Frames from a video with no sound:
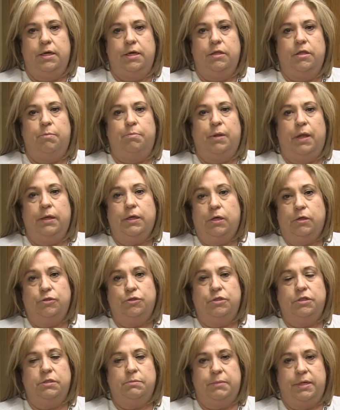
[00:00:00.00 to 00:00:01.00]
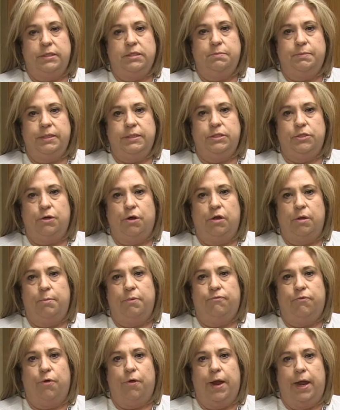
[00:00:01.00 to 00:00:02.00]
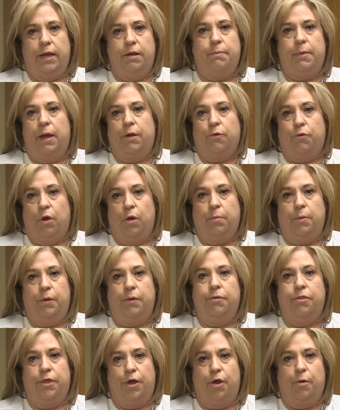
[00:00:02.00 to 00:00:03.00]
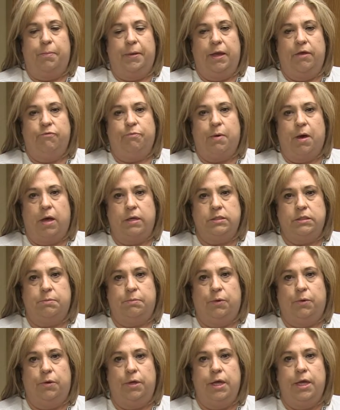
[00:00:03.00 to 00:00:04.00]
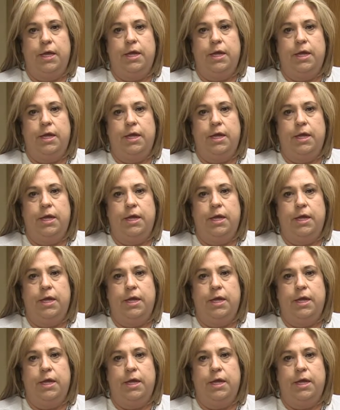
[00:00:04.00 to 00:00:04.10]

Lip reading: The blood cultures must be started before antimicrobial therapy if possible.